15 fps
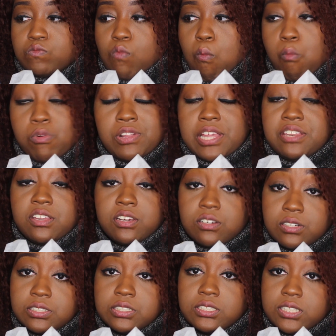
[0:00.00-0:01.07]
when they did go
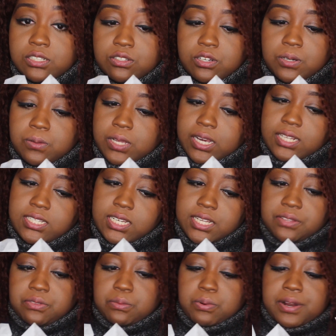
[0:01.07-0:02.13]
on sale though, like I
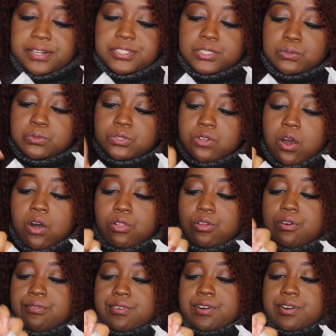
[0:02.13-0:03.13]
said, the pricing was all over,